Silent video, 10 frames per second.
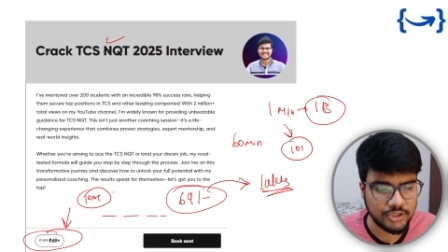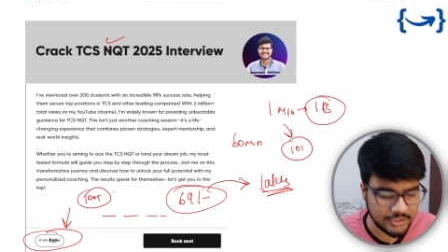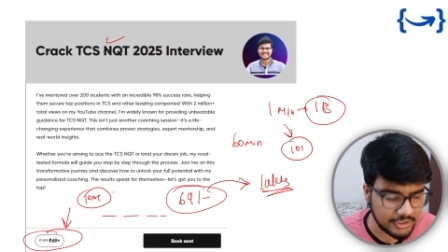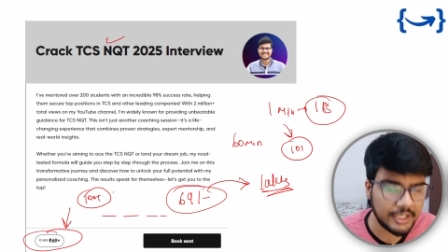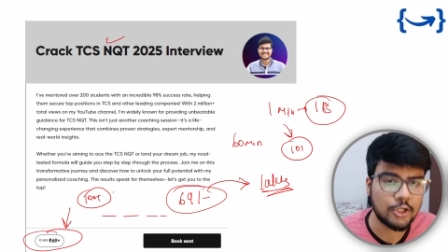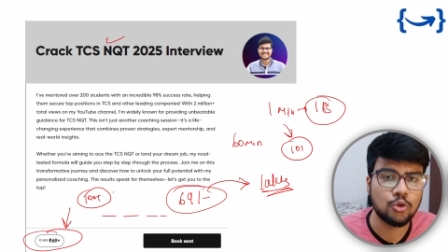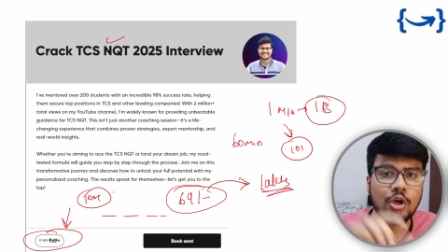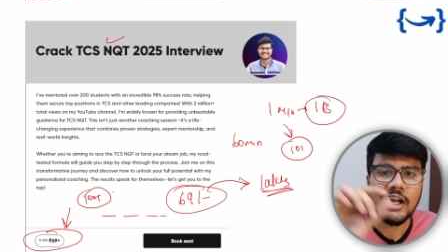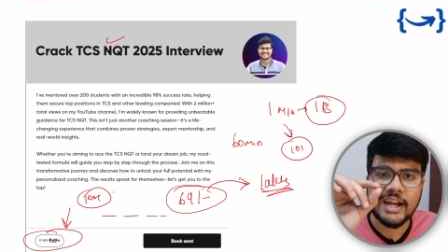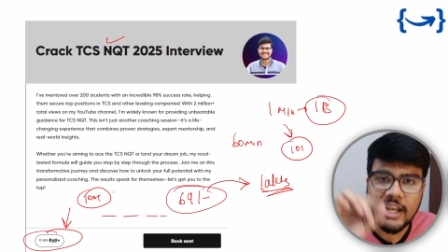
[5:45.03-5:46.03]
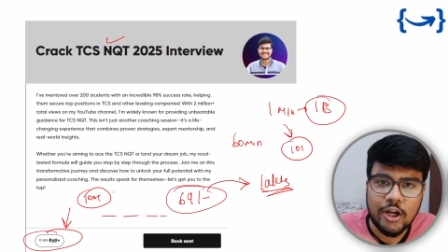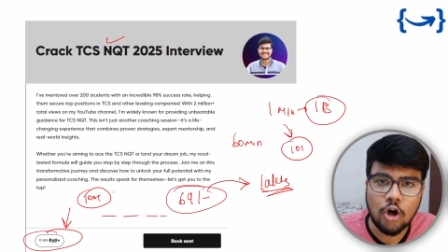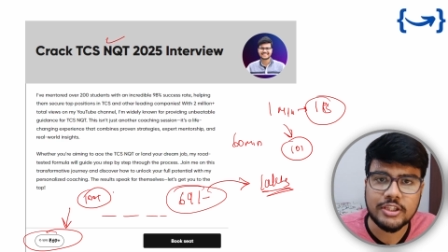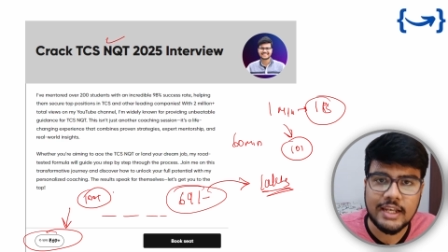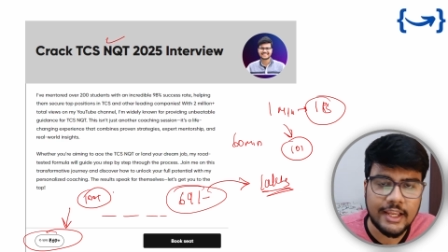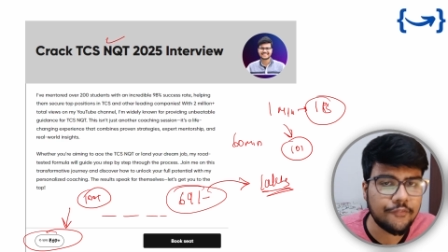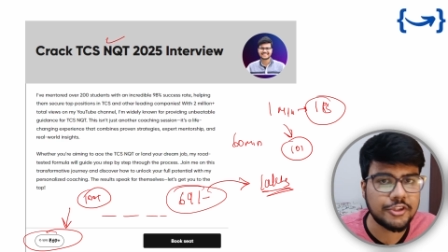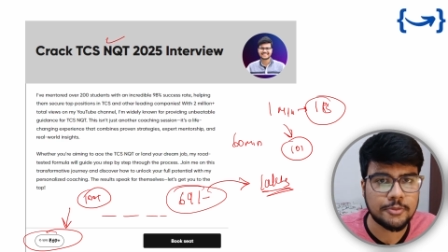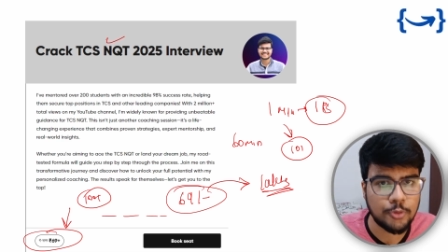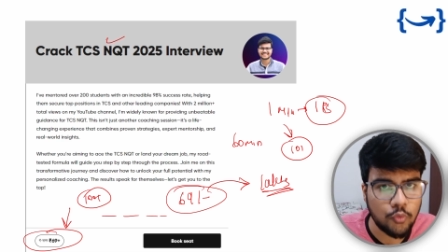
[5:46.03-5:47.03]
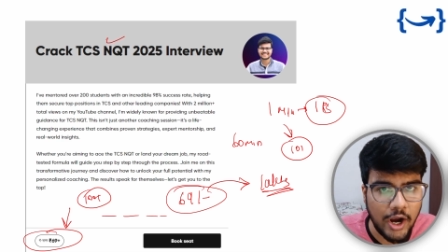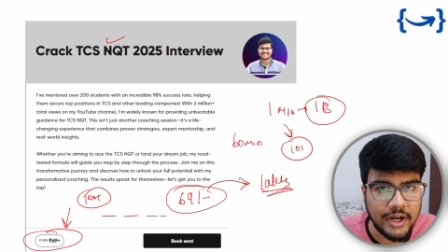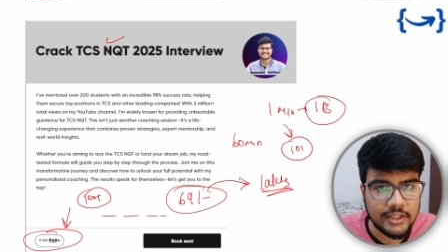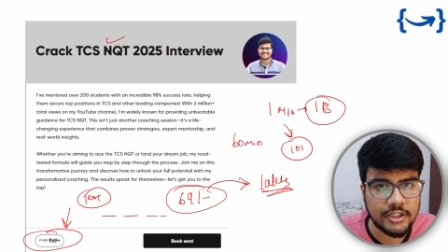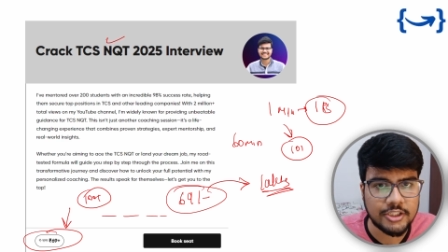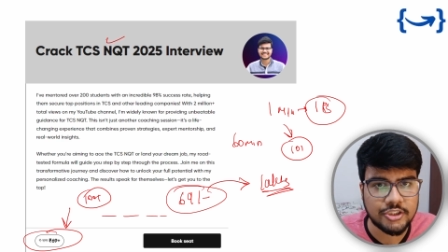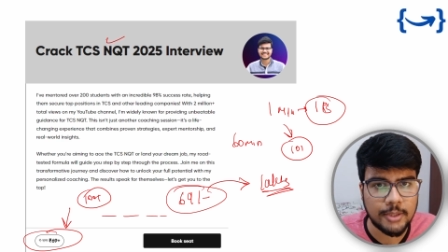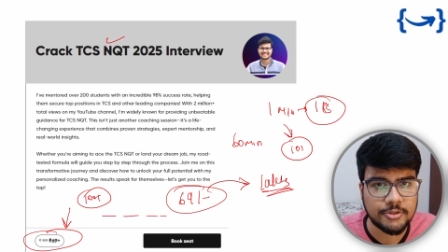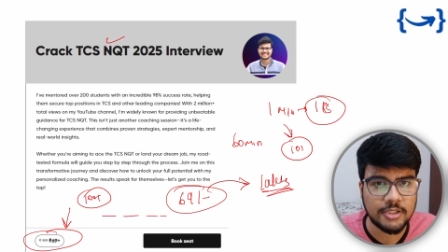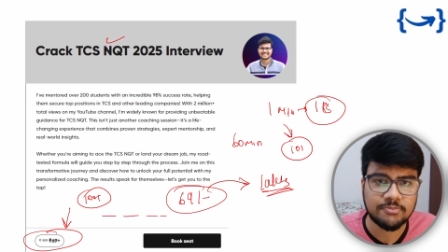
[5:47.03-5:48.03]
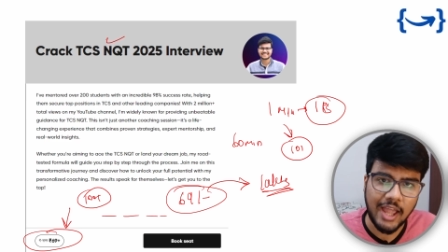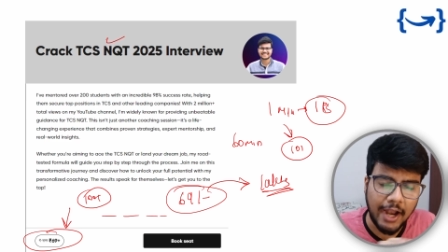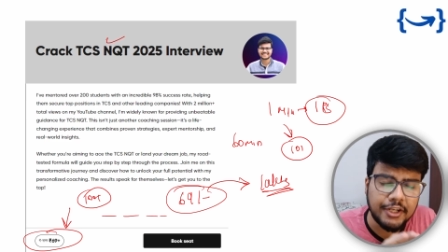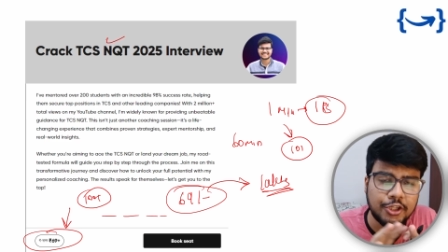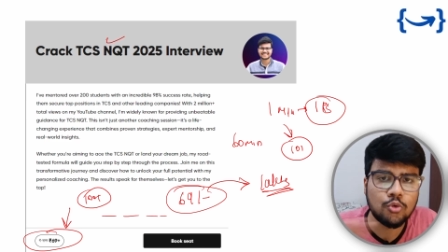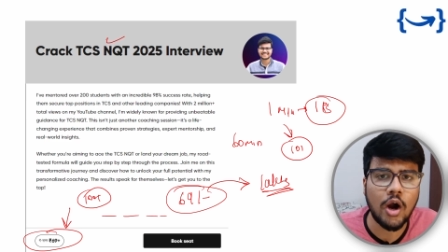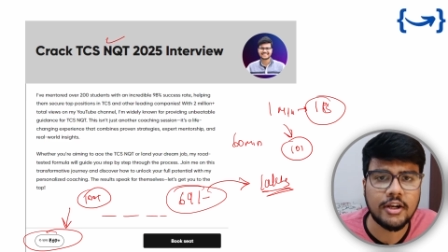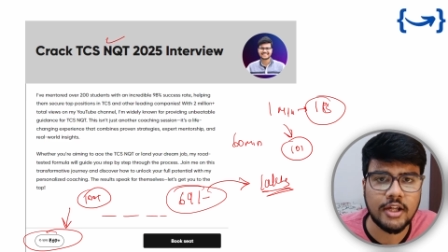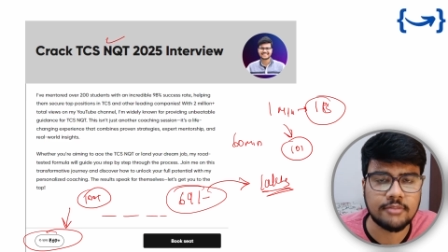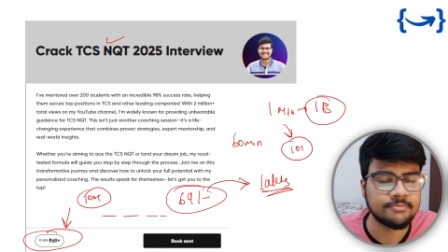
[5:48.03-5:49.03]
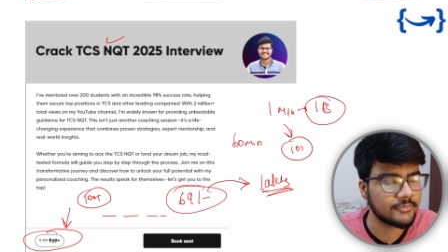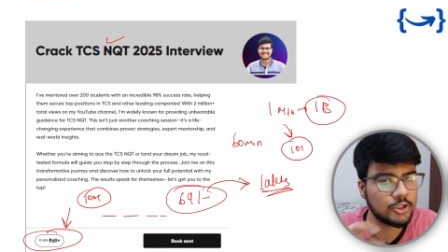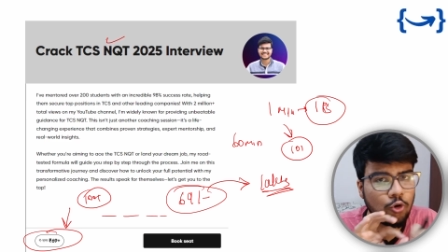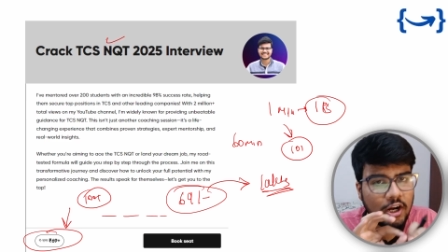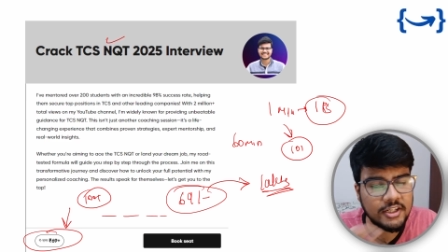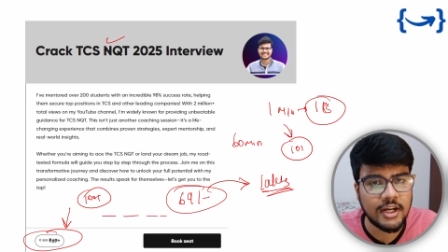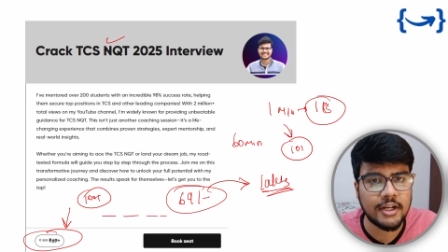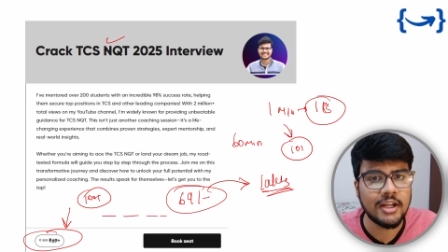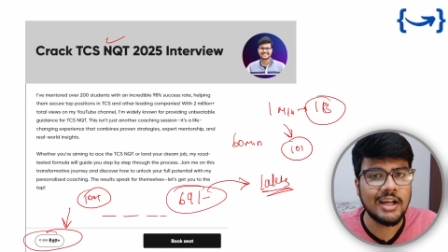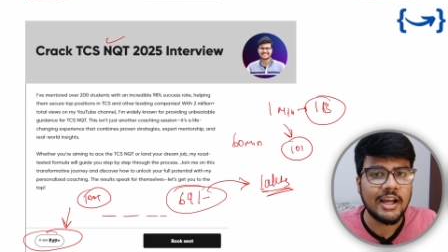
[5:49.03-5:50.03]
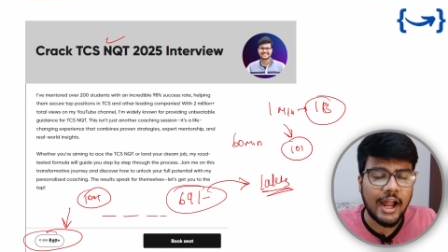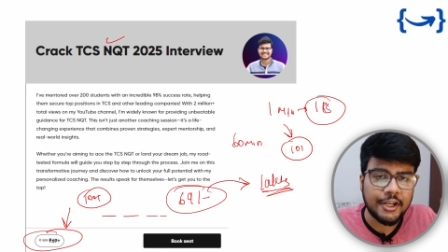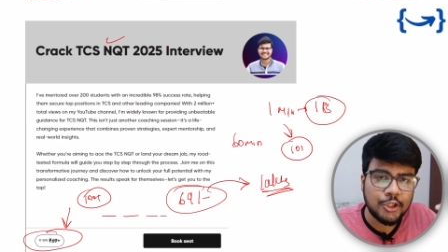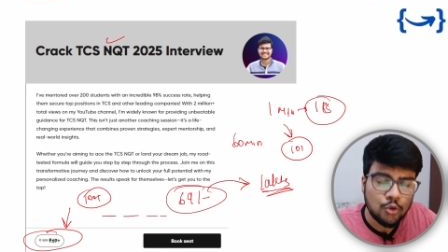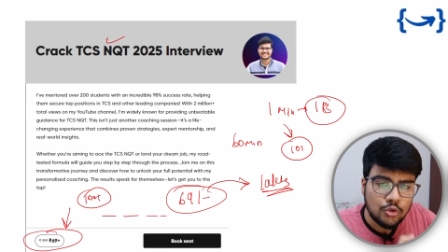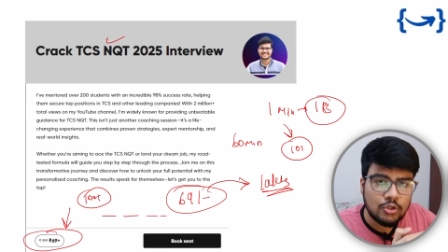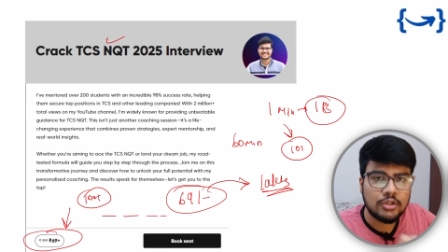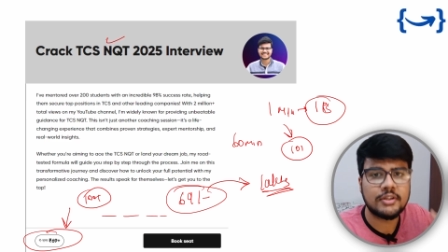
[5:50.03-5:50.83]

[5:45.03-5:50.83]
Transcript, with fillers: You just need to click on the link which is provided in the description, and you are done. You are done, and you